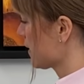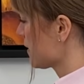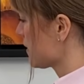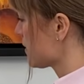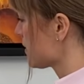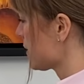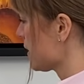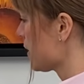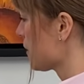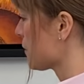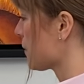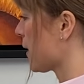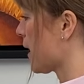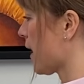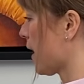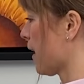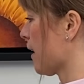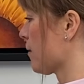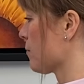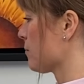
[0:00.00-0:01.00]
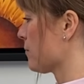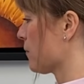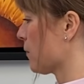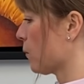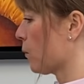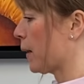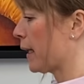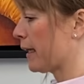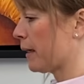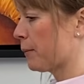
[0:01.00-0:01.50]
So
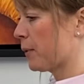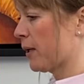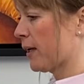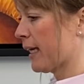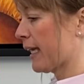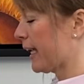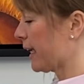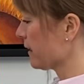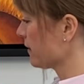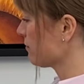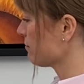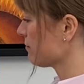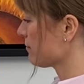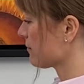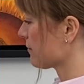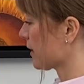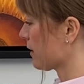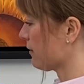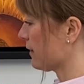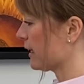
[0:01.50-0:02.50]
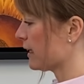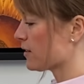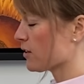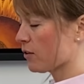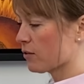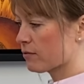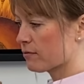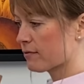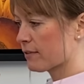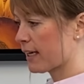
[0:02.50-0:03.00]
when I'm working, I really
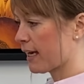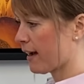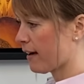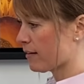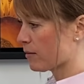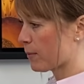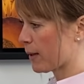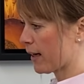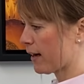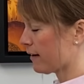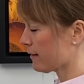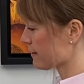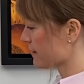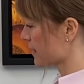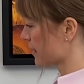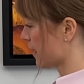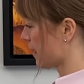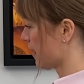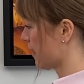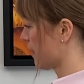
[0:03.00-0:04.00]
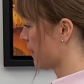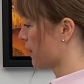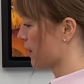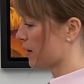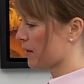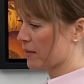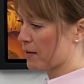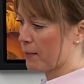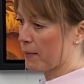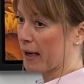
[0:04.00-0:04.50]
don't care about
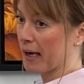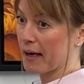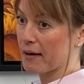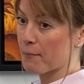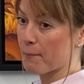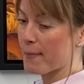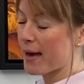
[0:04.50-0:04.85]
the kind of